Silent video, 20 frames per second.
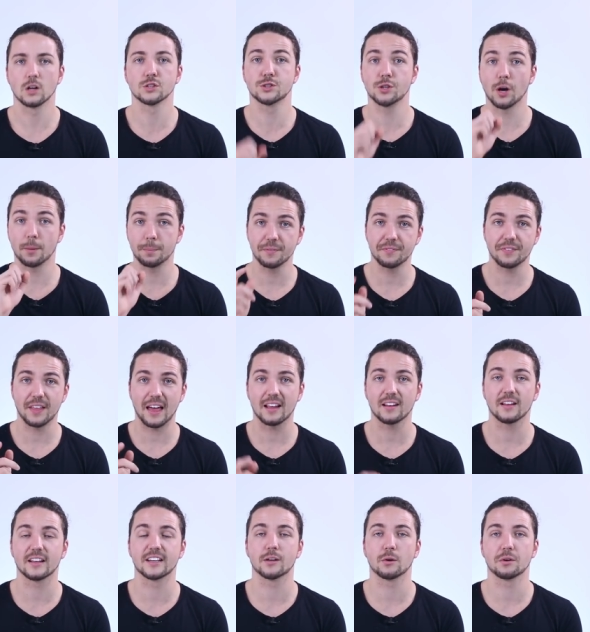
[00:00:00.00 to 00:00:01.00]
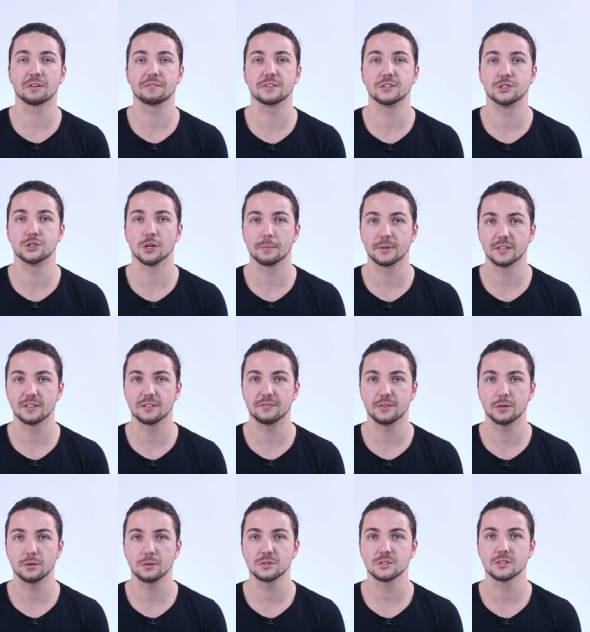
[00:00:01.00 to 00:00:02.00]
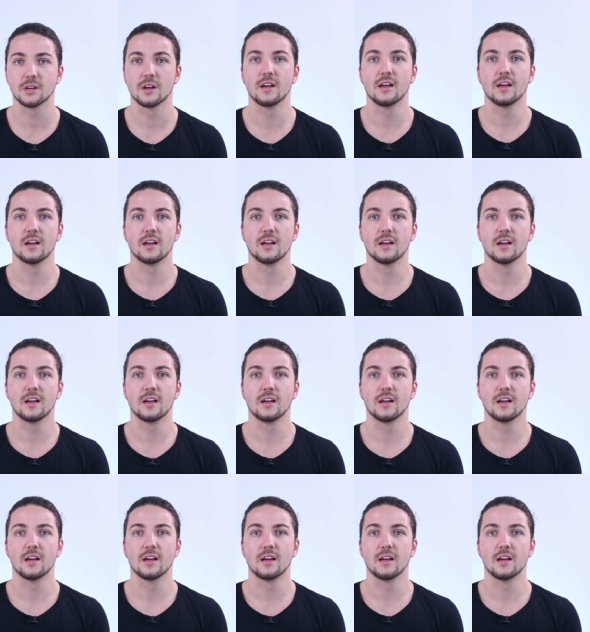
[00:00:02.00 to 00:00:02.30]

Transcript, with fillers: On top of that, like going for job interviews,